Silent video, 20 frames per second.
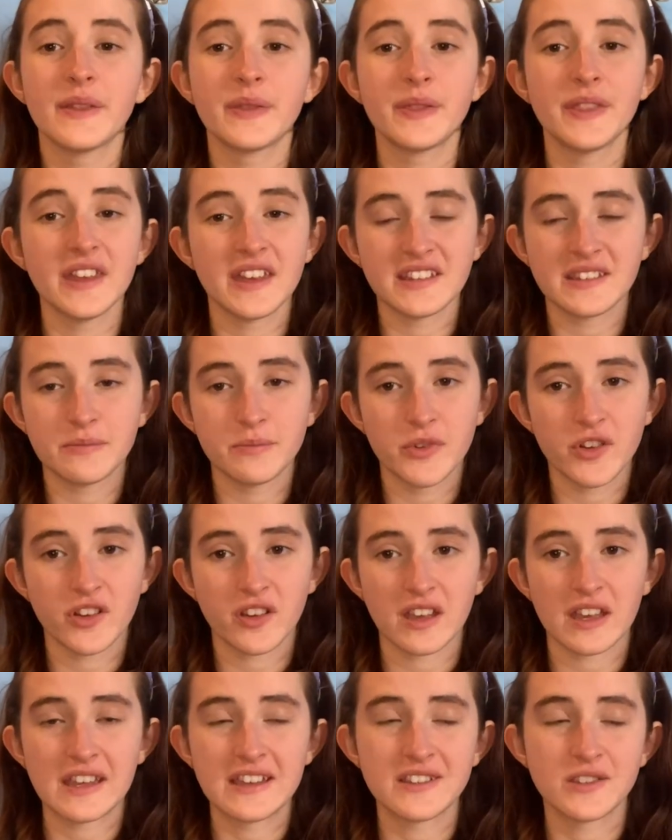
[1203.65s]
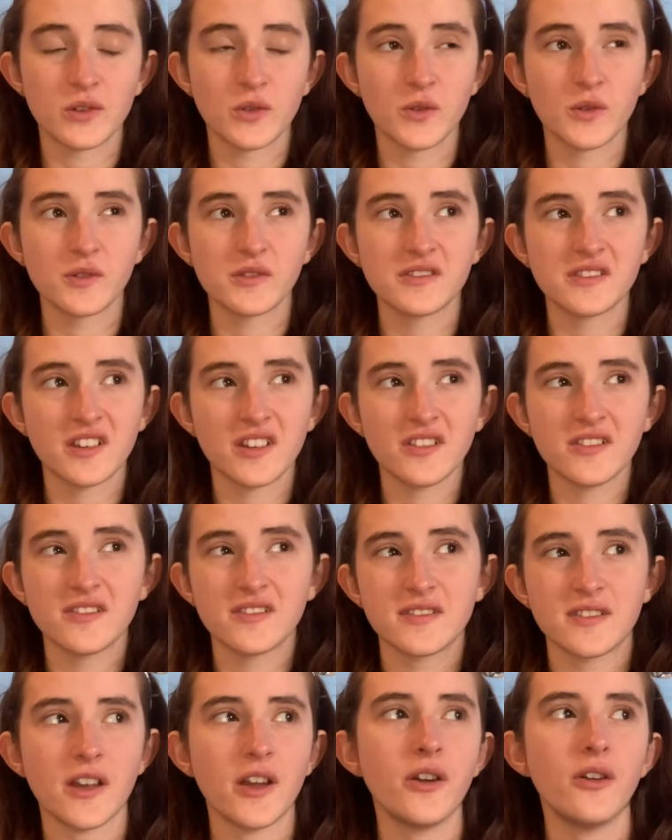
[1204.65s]
This book is also
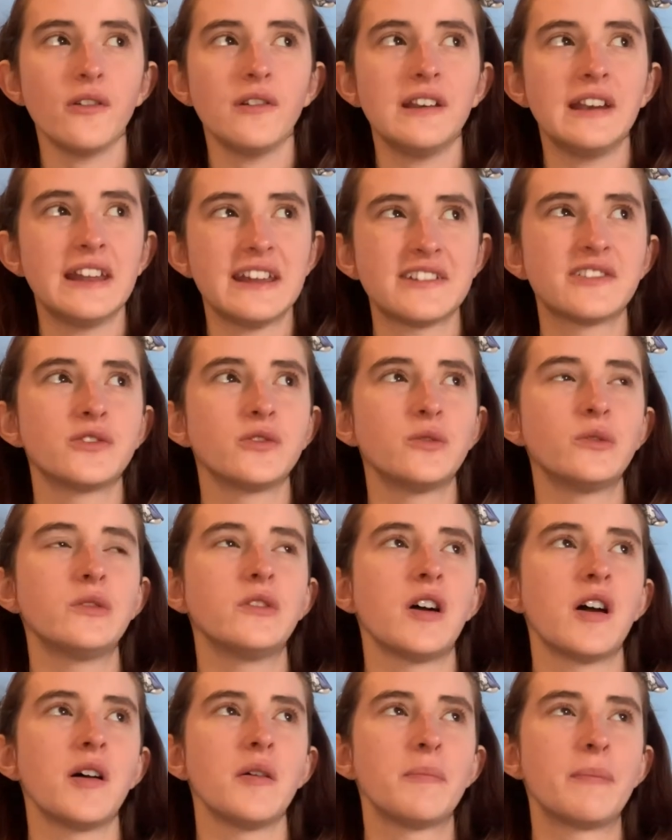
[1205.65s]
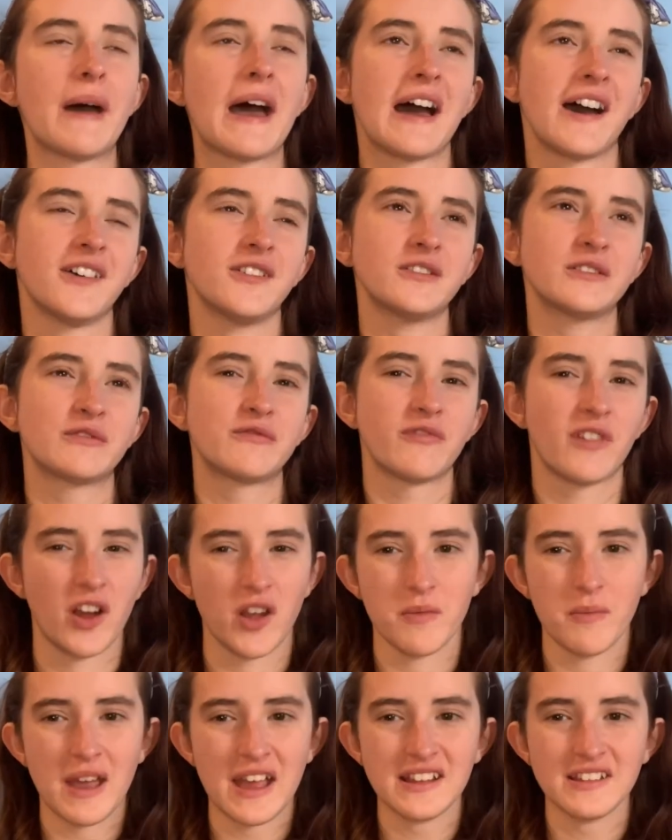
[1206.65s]
so little about
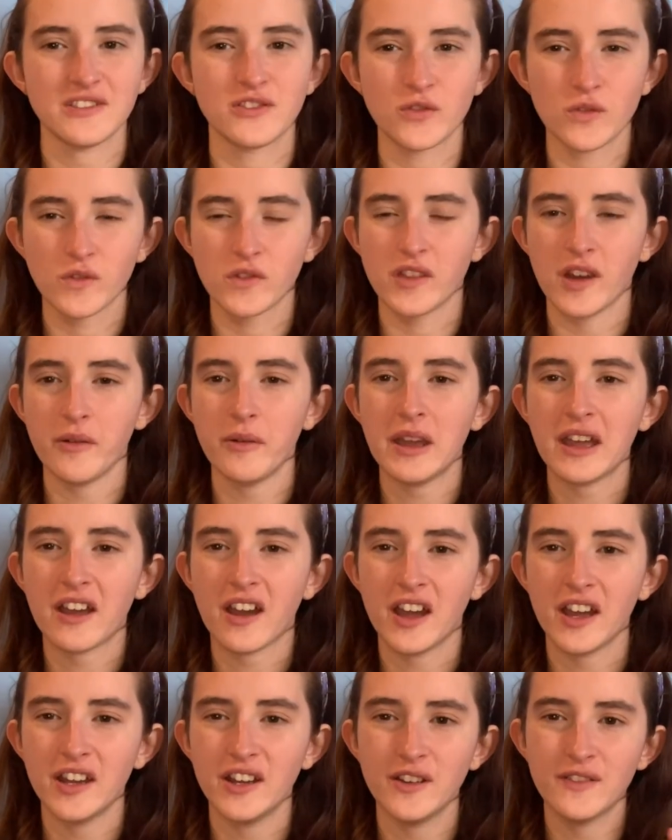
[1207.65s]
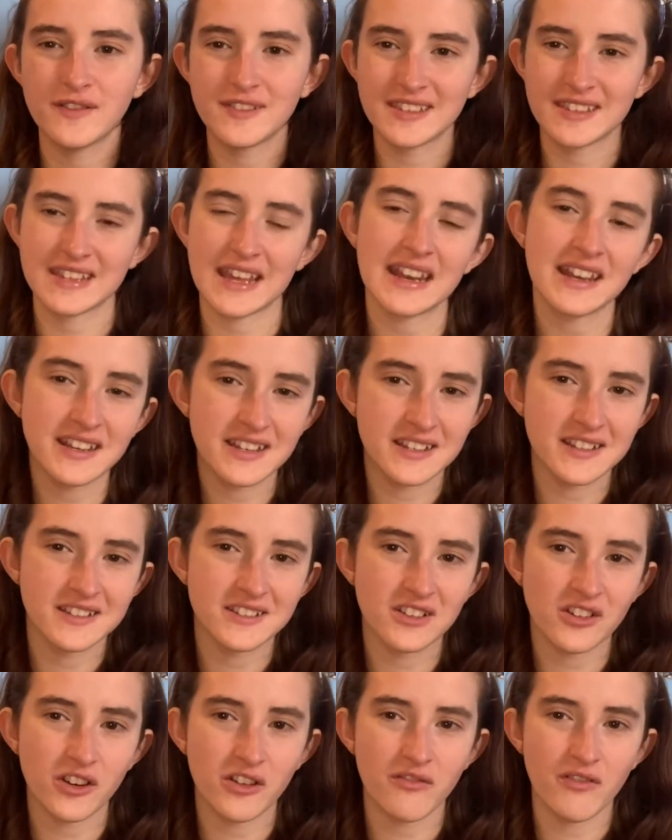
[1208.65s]
romance, although it kind of centers
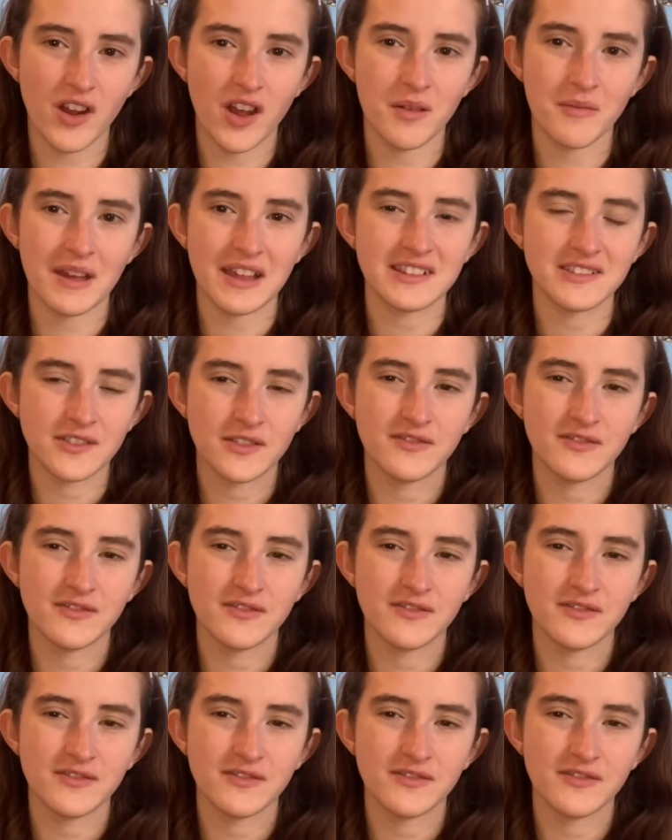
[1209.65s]
on a romance.